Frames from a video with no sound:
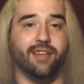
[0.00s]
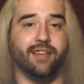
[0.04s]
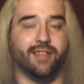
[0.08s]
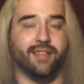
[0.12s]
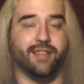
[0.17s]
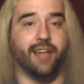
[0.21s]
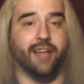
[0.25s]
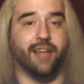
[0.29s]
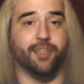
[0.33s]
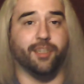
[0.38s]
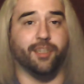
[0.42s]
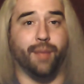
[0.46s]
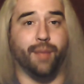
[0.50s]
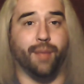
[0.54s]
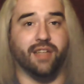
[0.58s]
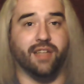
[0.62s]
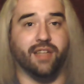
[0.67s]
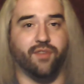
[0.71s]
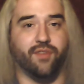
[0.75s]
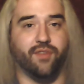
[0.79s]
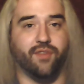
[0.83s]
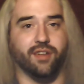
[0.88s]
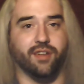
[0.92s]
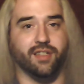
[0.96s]
Sasha
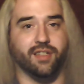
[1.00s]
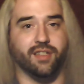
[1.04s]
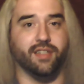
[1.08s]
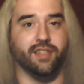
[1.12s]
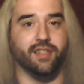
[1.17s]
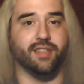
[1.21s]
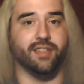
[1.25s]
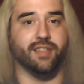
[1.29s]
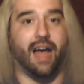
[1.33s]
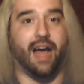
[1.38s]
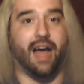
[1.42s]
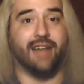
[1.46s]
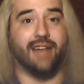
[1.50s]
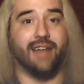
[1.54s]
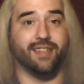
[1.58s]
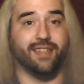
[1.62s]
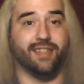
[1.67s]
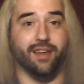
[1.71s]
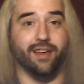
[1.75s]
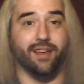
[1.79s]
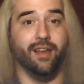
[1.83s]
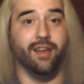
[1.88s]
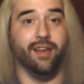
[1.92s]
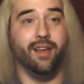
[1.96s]
Banks versus
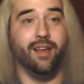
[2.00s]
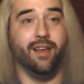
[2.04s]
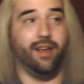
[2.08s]
Asuka?